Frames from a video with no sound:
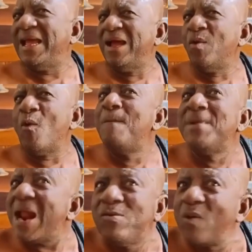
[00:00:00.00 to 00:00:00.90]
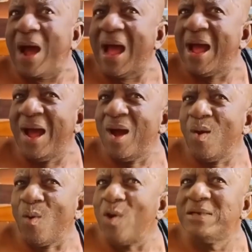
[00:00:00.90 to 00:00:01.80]
ubranoa,
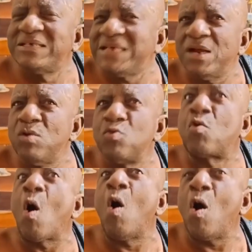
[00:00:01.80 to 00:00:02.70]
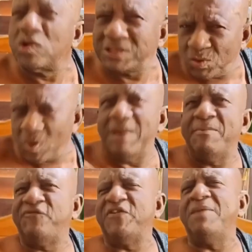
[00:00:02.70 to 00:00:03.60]
one cohort, you want to
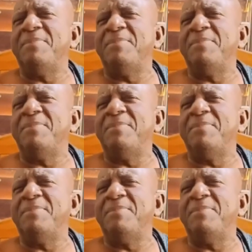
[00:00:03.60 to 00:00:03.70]
see me.